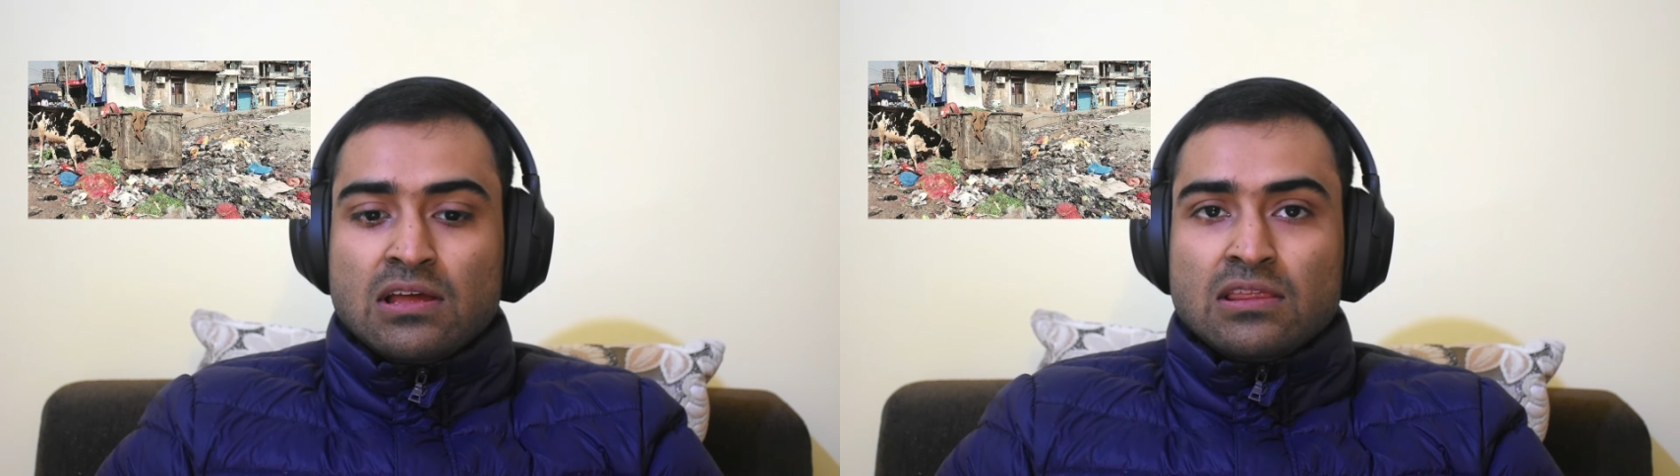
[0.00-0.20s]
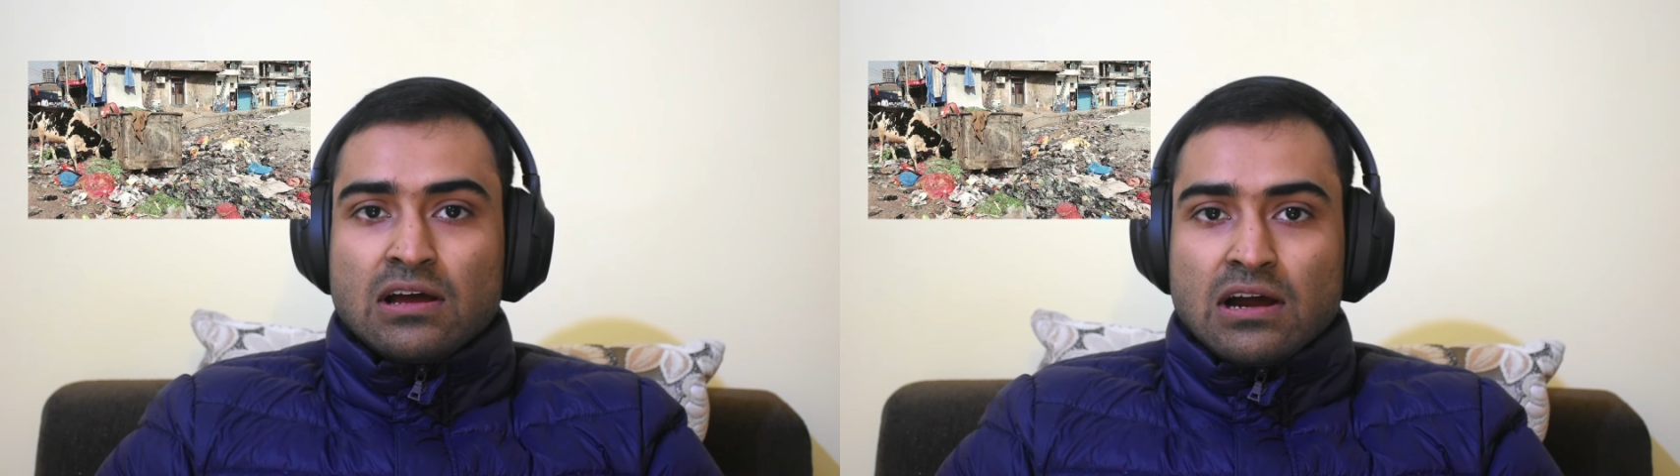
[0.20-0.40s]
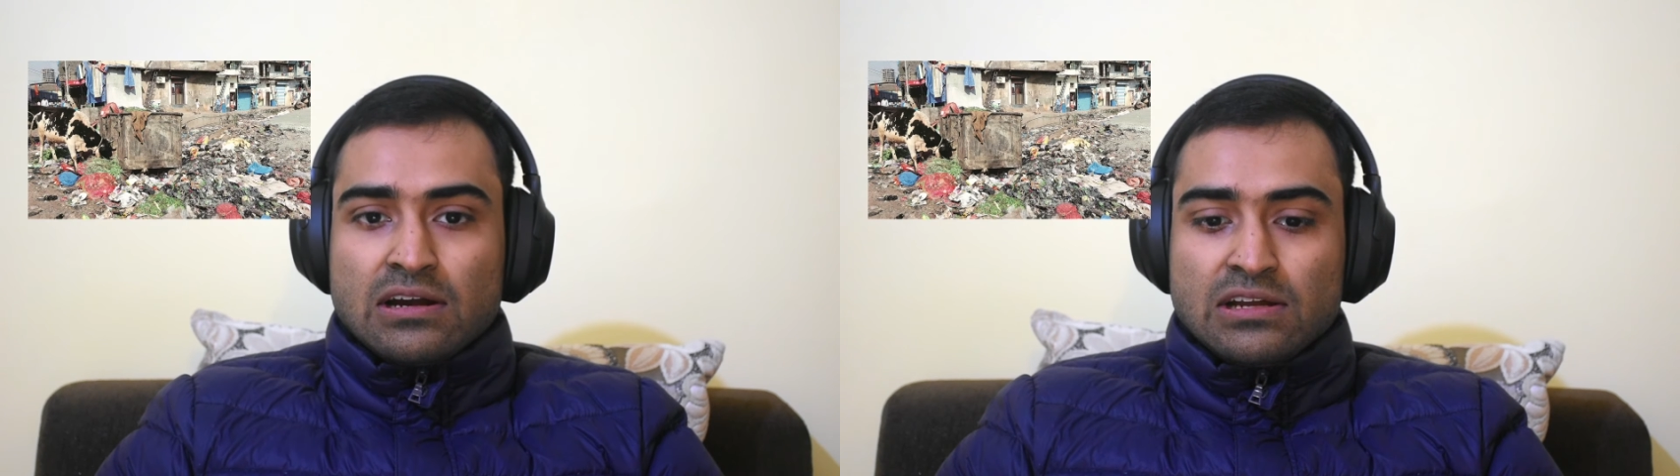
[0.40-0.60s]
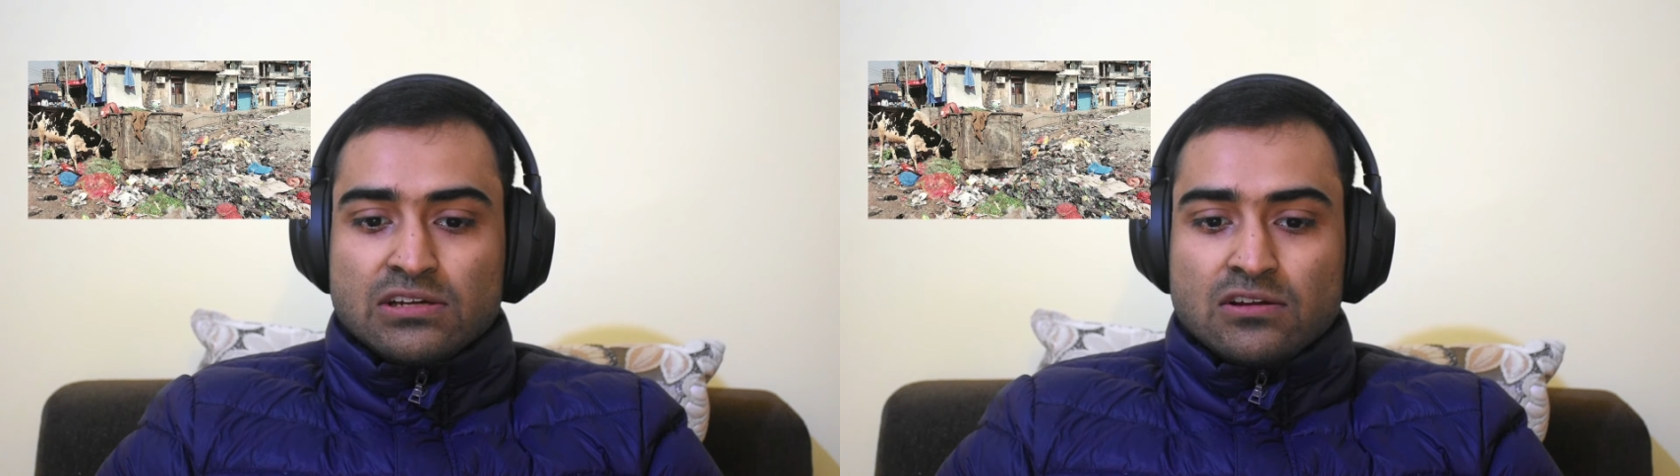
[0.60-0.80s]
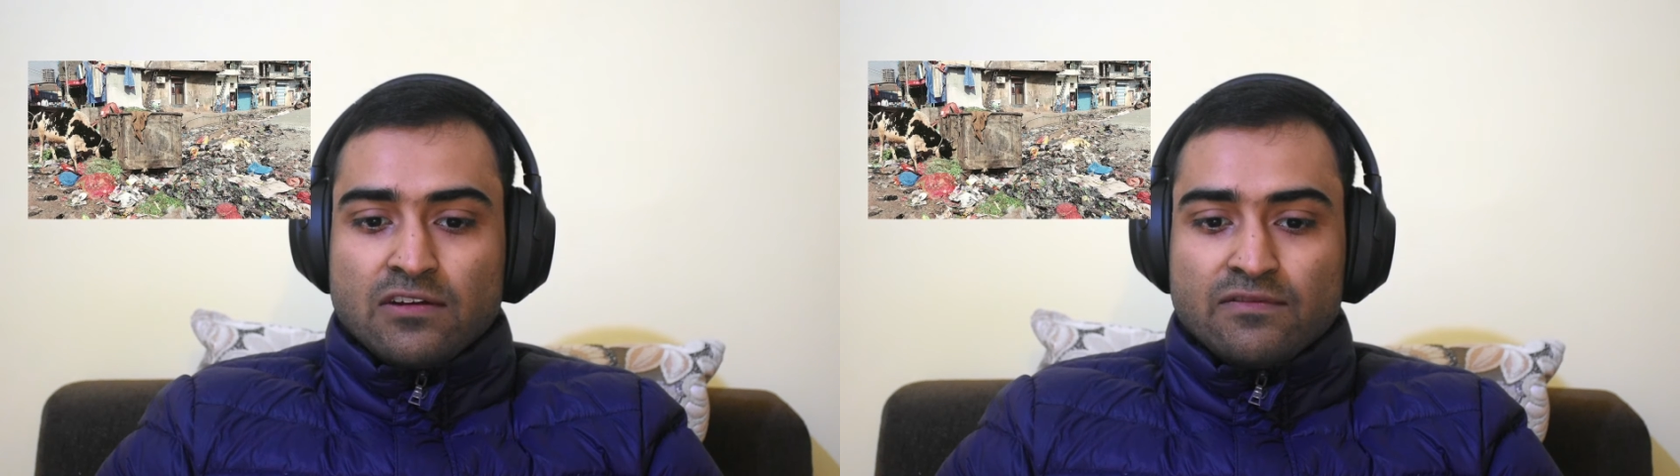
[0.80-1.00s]
The
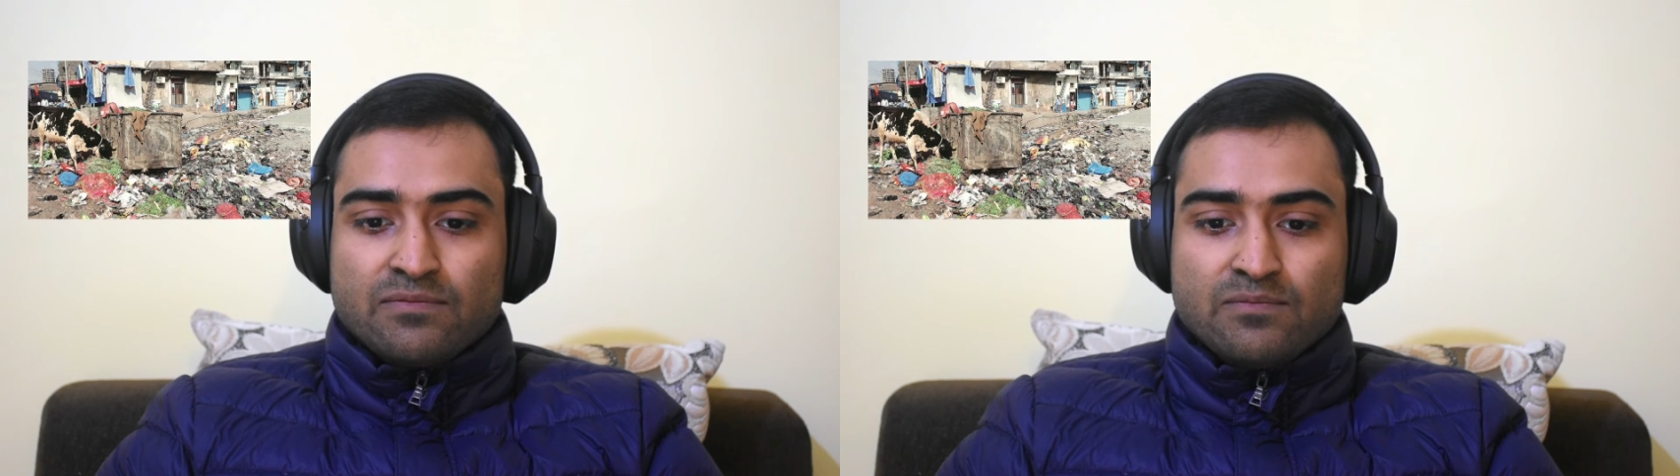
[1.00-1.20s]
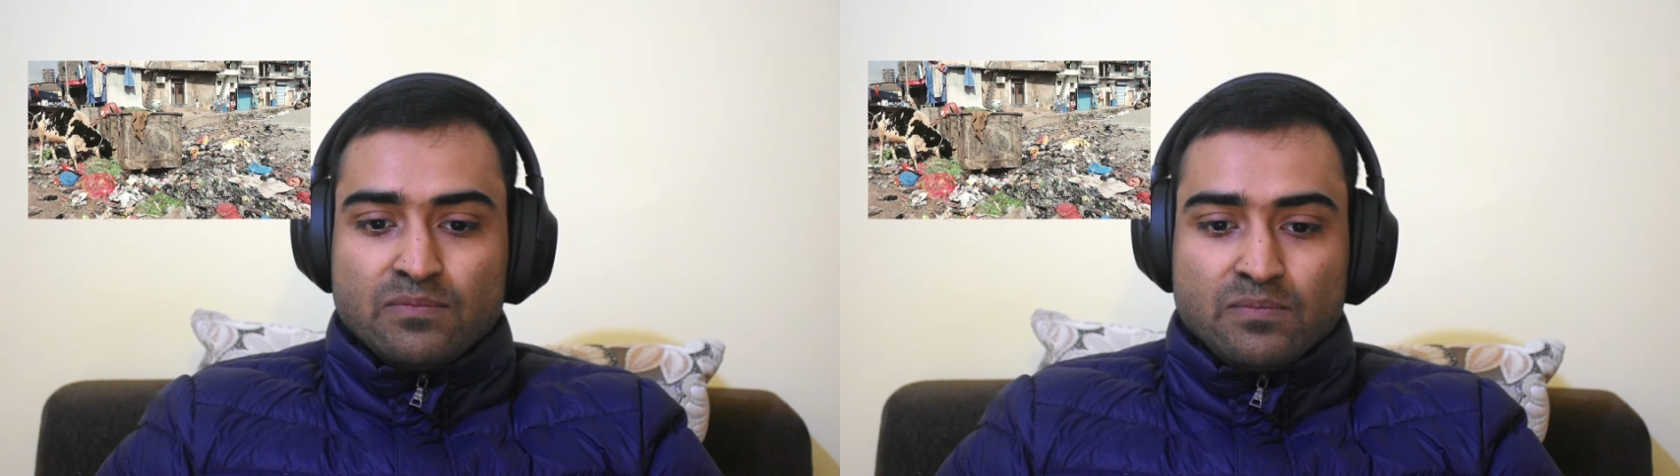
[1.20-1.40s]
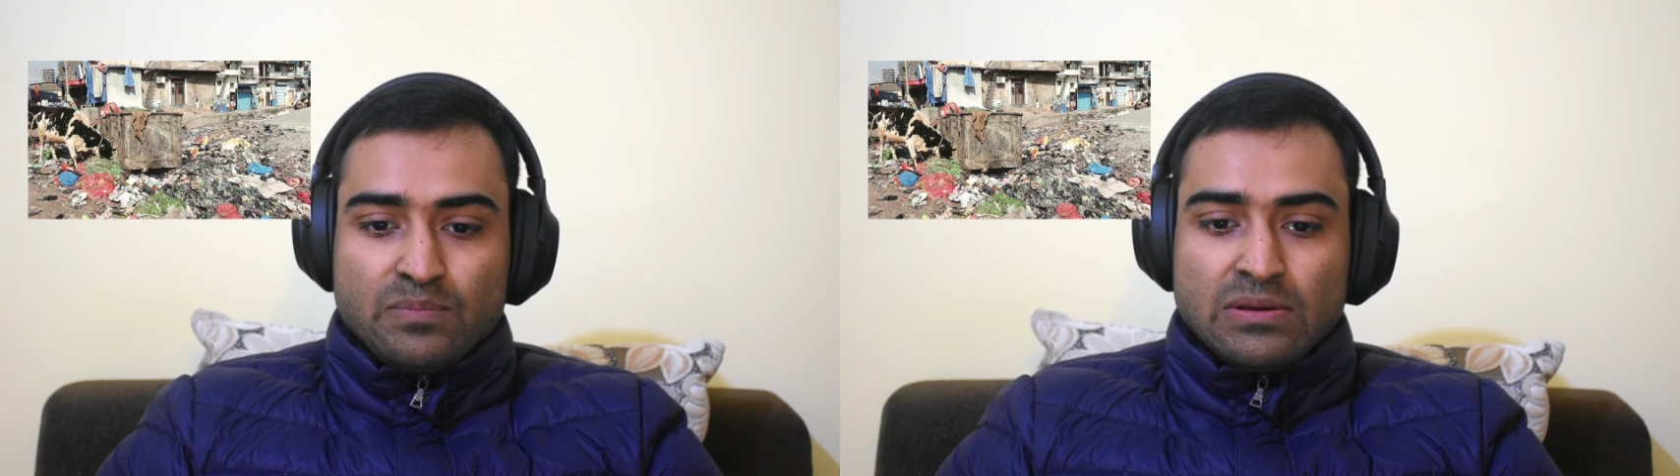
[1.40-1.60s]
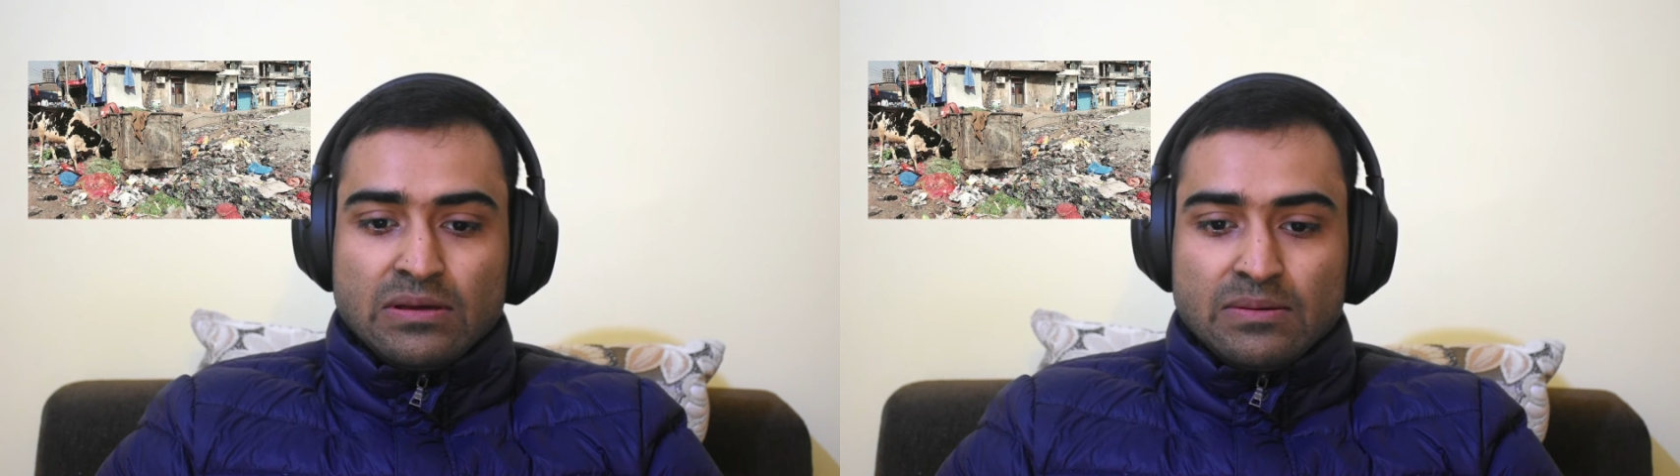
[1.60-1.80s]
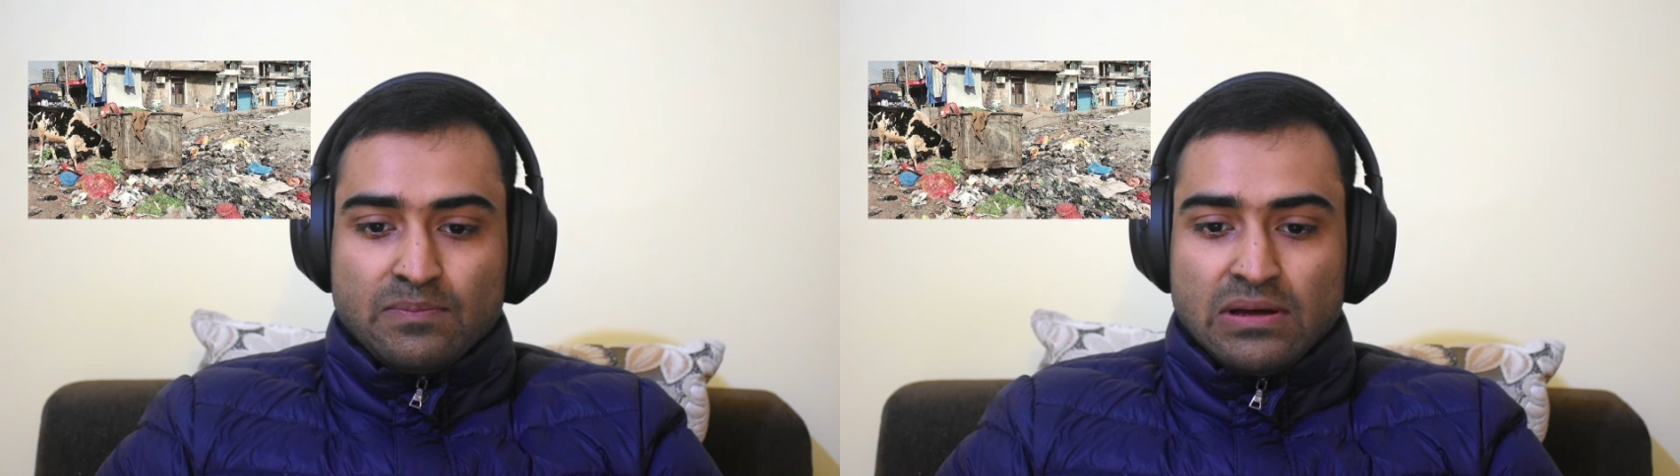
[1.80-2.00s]
condition of
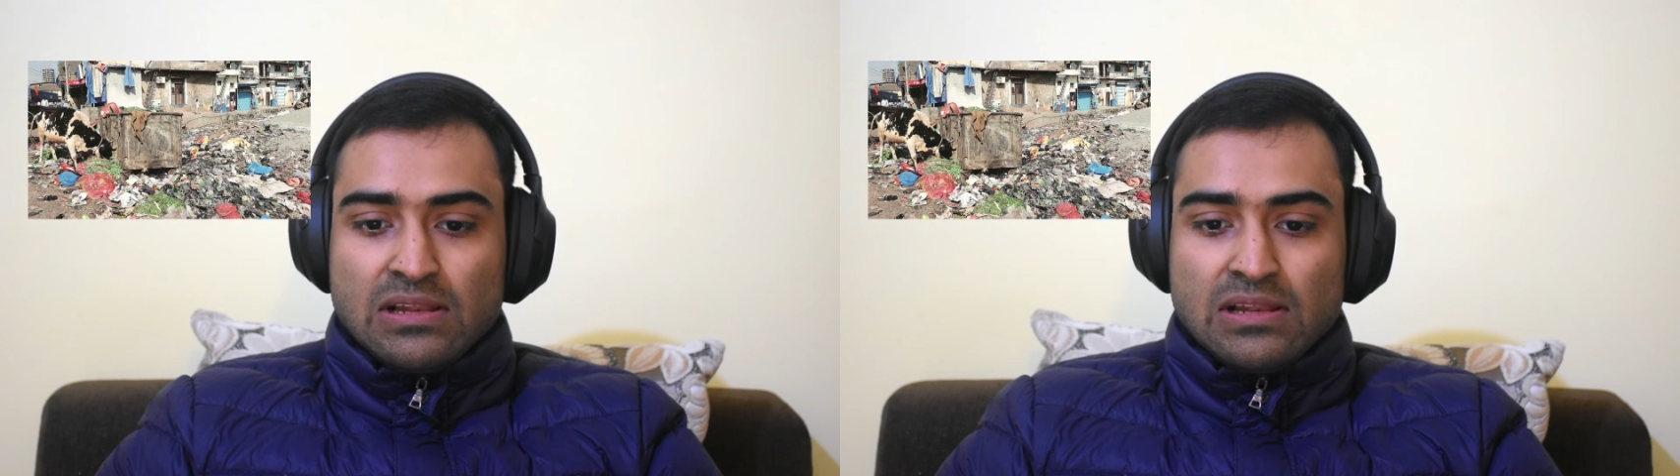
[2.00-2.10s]
people